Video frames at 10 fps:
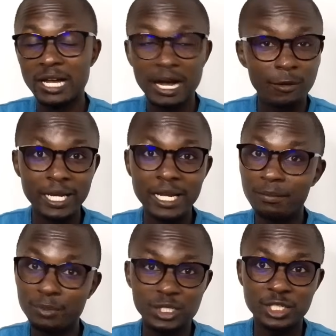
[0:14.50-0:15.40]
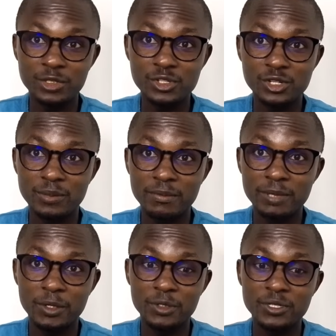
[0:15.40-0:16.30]
I will appreciate you so much
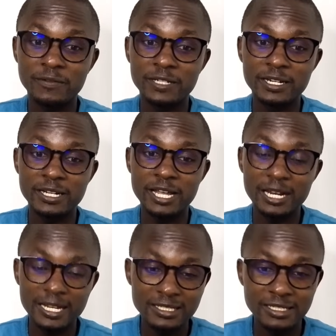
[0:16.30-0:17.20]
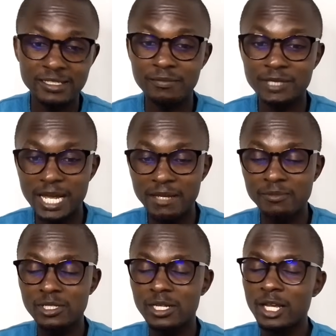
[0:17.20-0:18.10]
because I've realized that
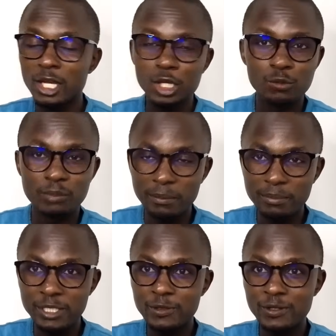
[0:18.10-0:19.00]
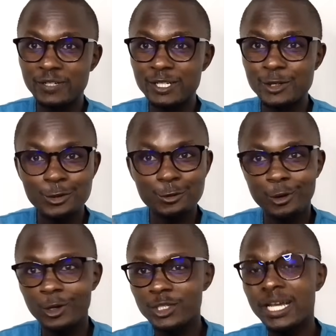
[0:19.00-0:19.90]
sometimes you bump into the video, you
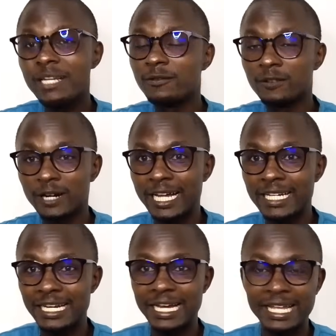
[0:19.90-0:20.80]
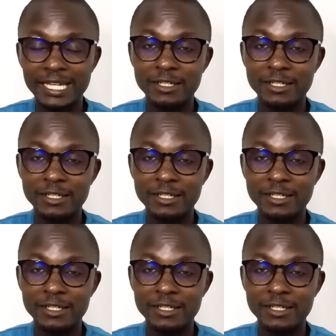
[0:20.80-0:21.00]
watch and you forget liking.